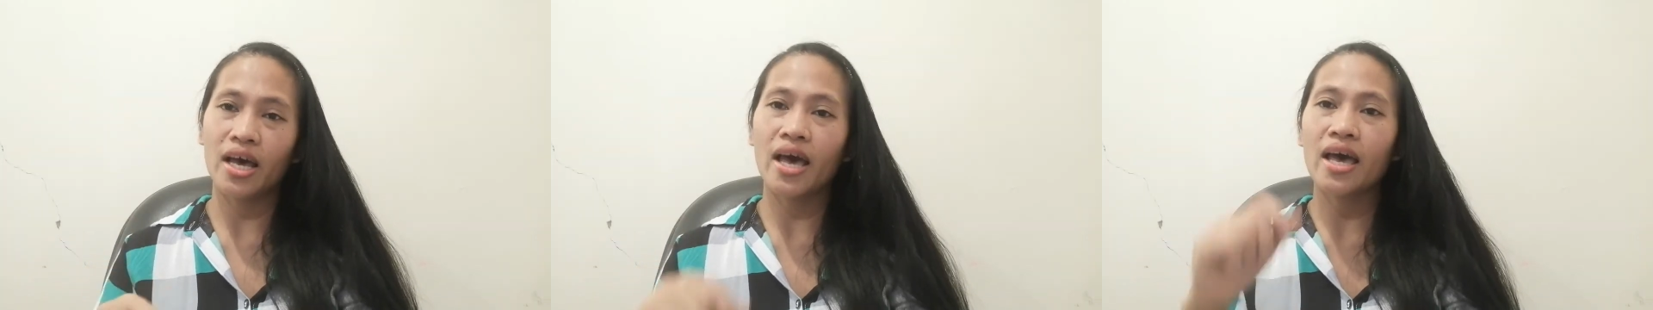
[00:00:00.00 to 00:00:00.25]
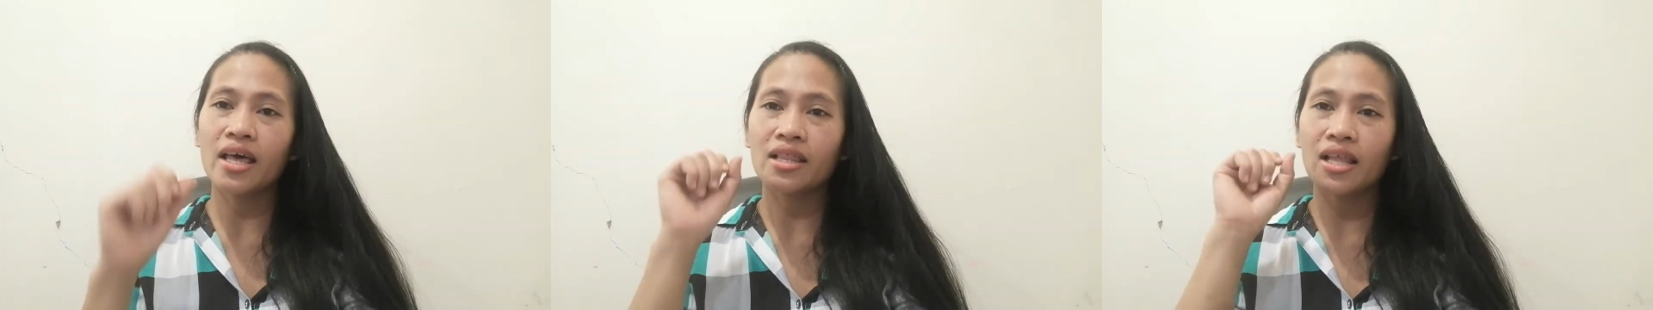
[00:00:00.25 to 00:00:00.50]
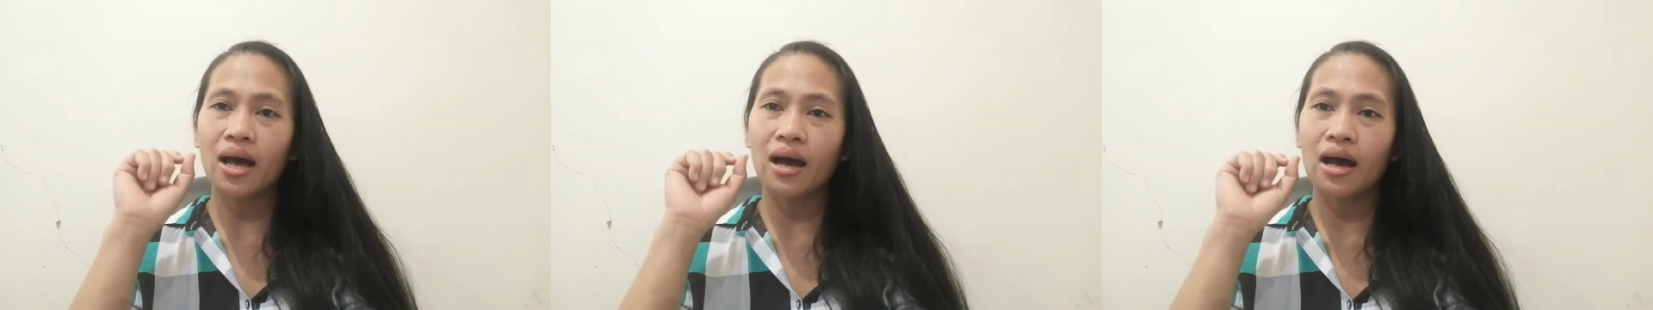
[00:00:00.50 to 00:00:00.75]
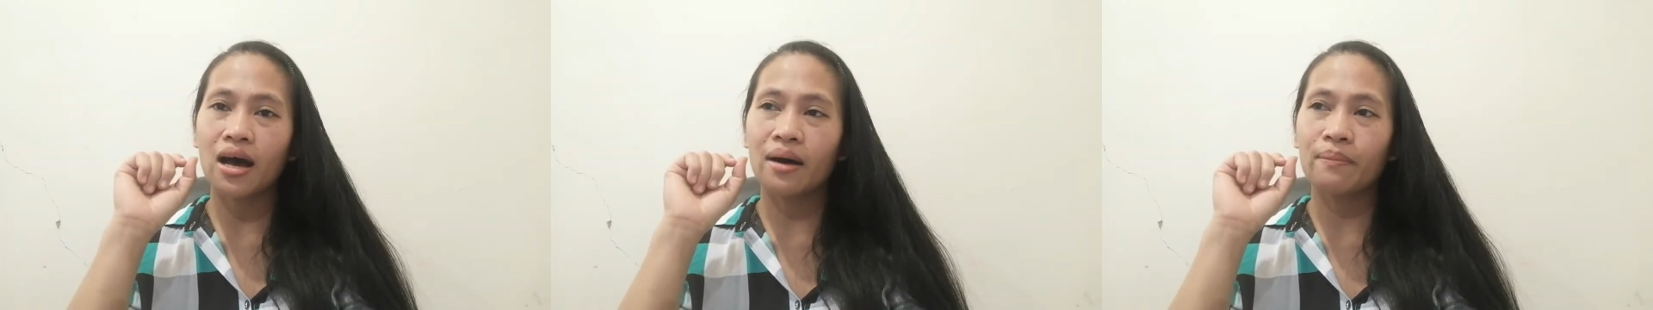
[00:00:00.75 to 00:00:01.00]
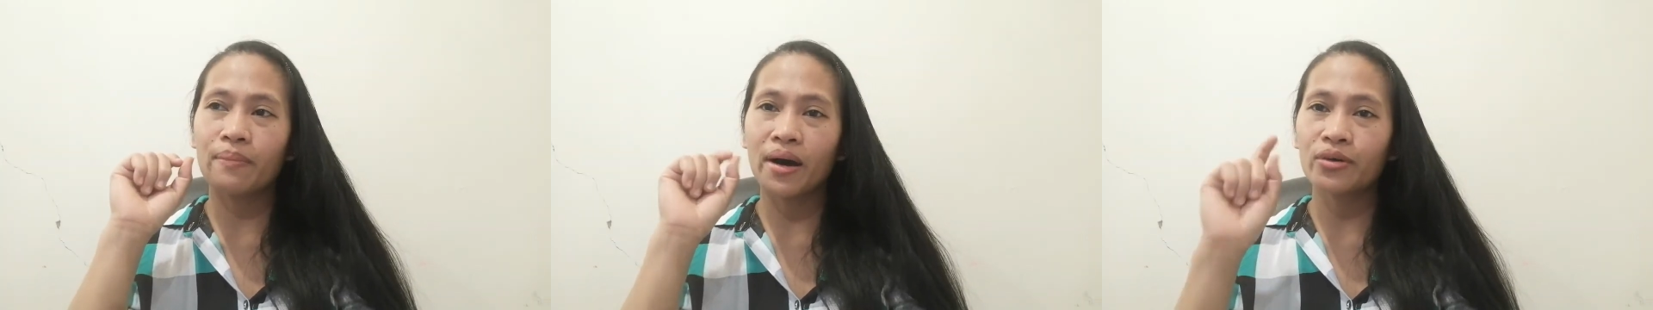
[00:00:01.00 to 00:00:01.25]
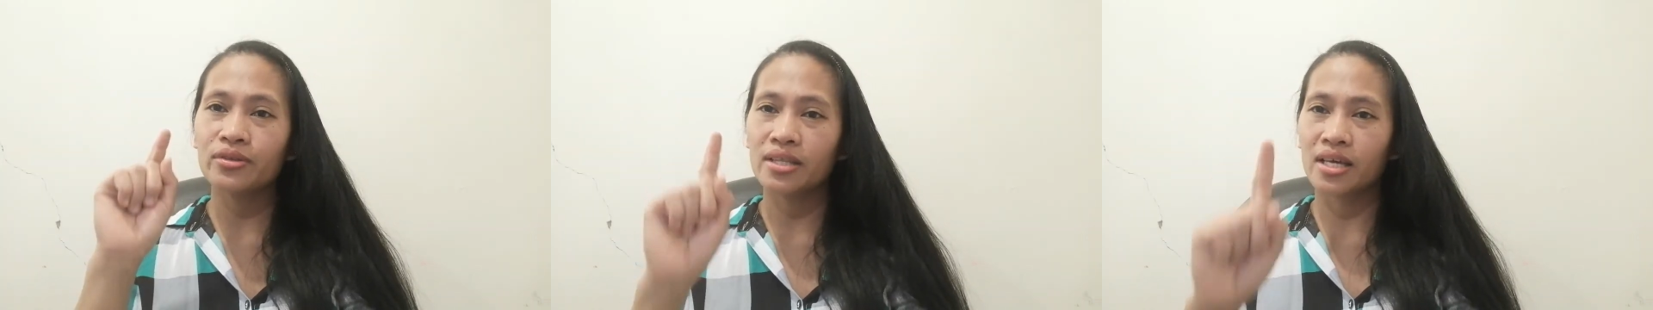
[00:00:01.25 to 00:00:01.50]
And
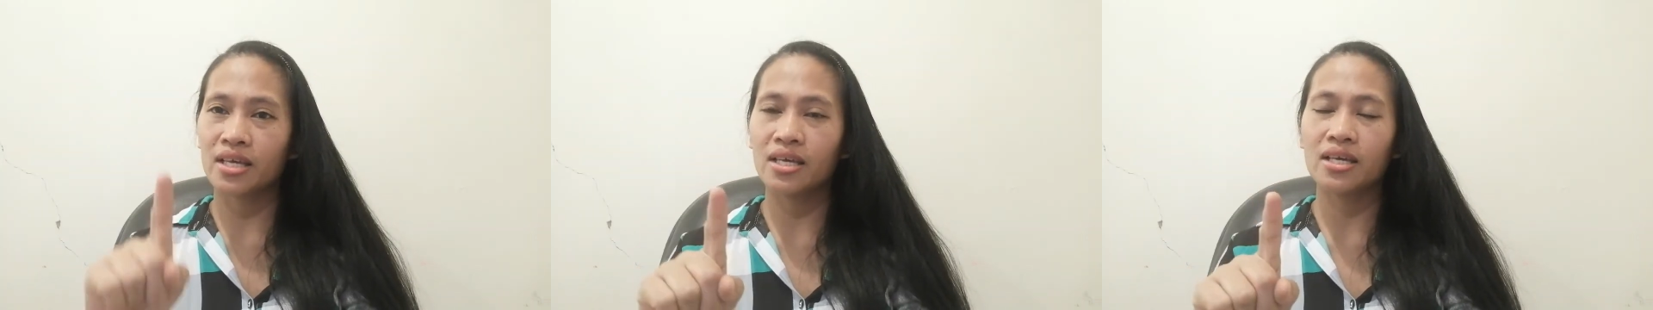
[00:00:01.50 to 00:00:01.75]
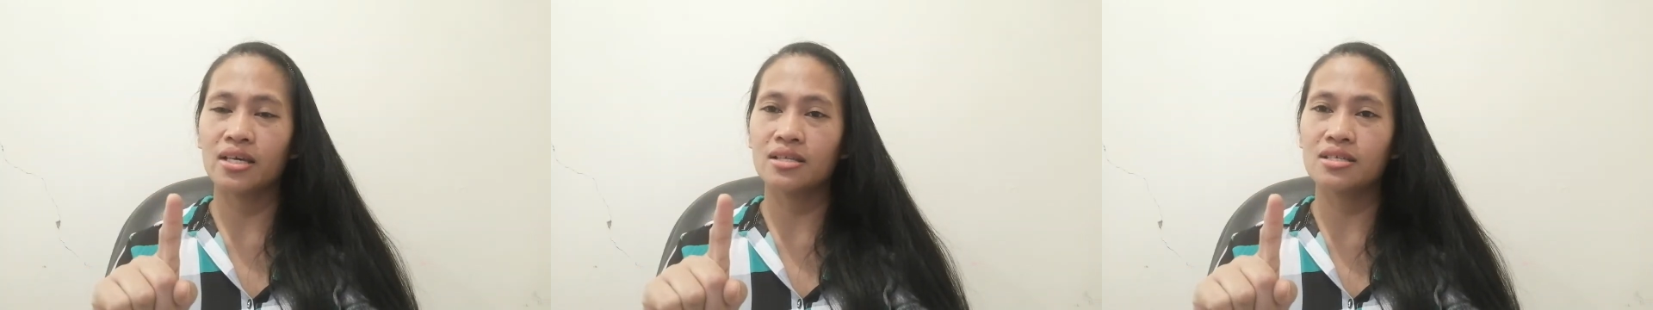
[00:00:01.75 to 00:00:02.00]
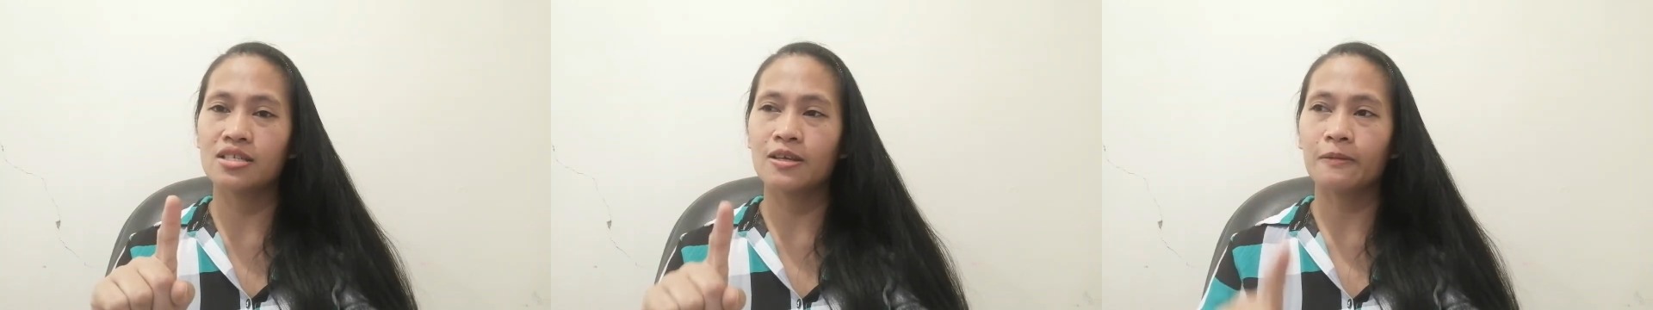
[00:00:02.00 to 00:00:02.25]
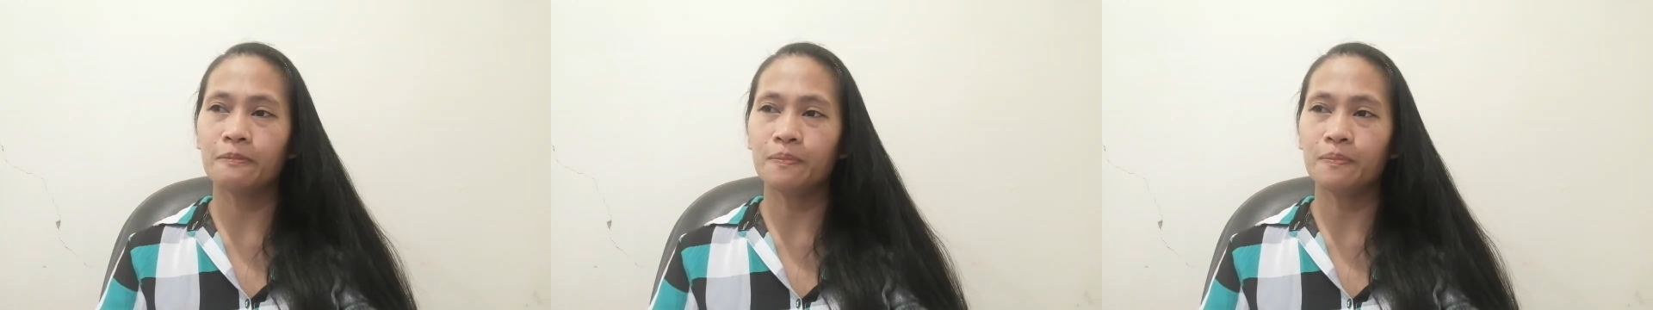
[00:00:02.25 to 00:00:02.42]
about the kids,